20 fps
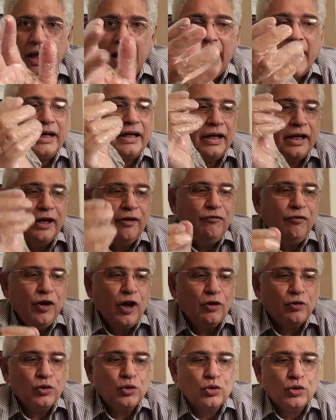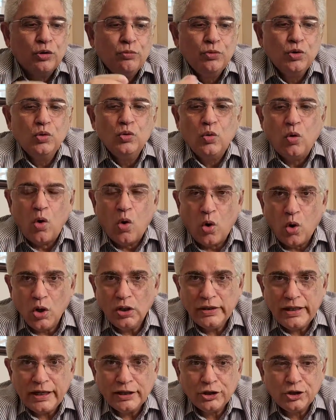And if you have to remove,
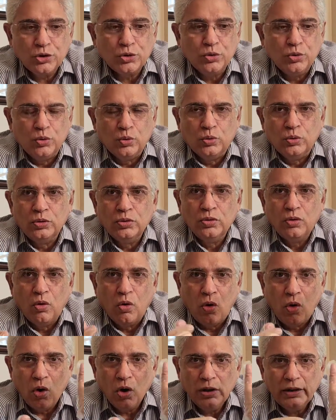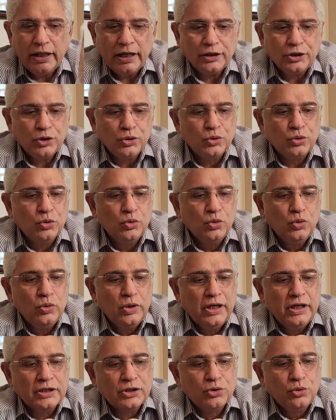all that you do, all that you
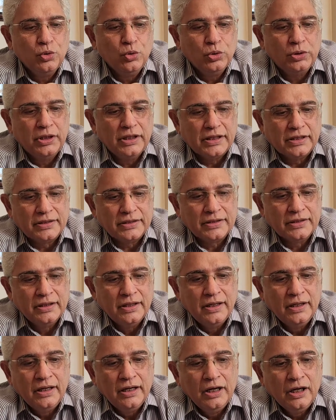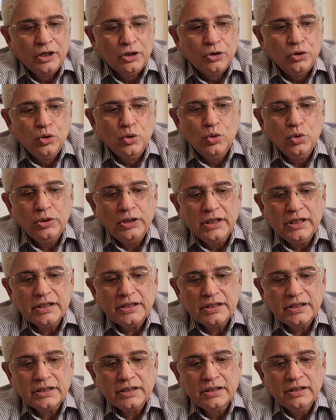do is do this, do
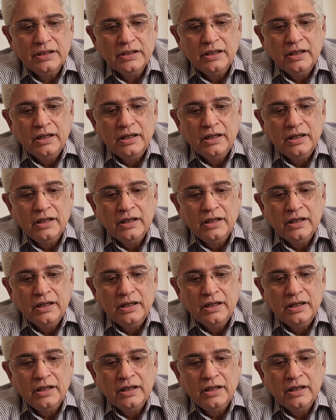this,